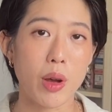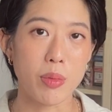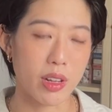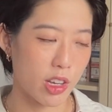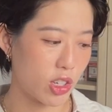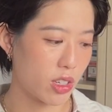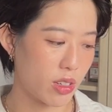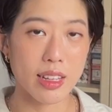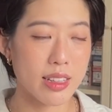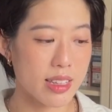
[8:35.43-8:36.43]
publication,
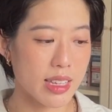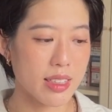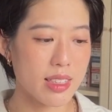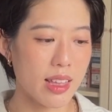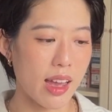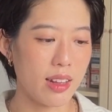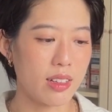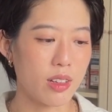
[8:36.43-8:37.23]
in the sense that,